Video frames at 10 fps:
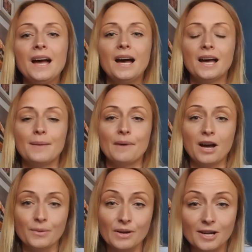
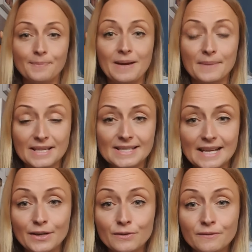I work by
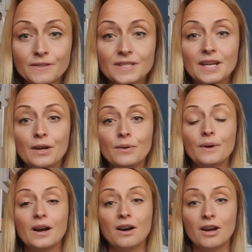myself, so
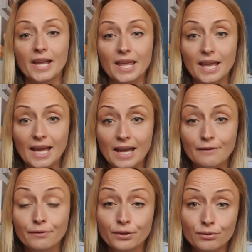I have
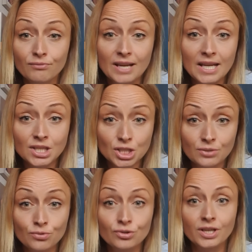3
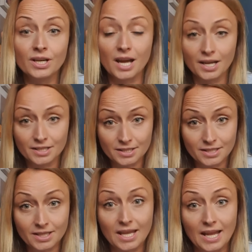children under
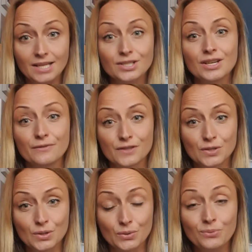the age of
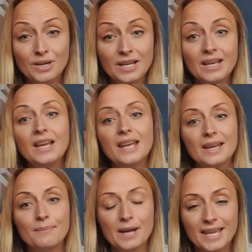school
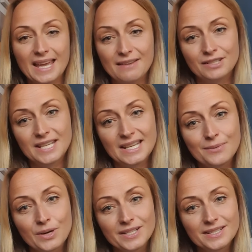in my care at any
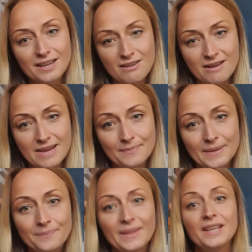one time.
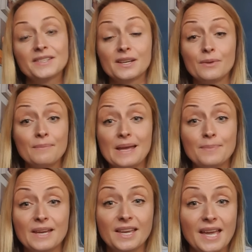So it may
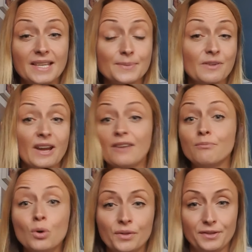be a case where I have
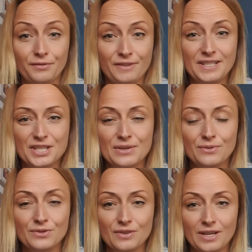more than 3
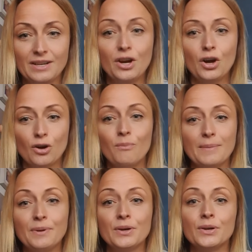children on my
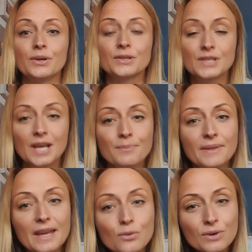books, but
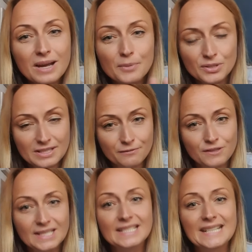they all come on
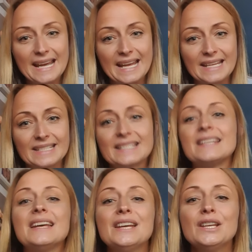different days.
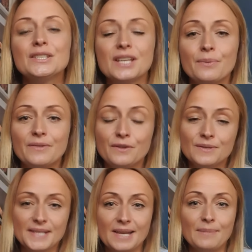So if you
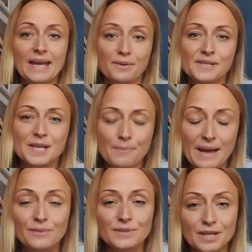see me out and
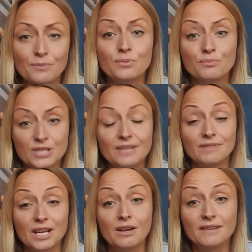about, I will
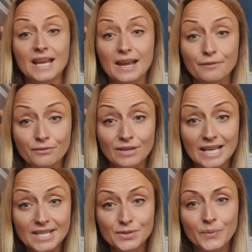generally only have 3
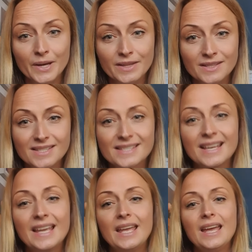little ones,
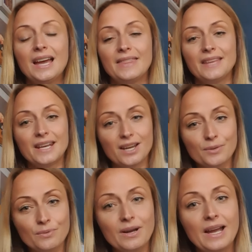and then I
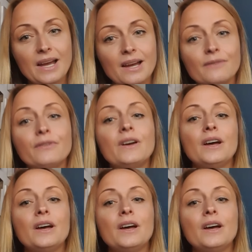will have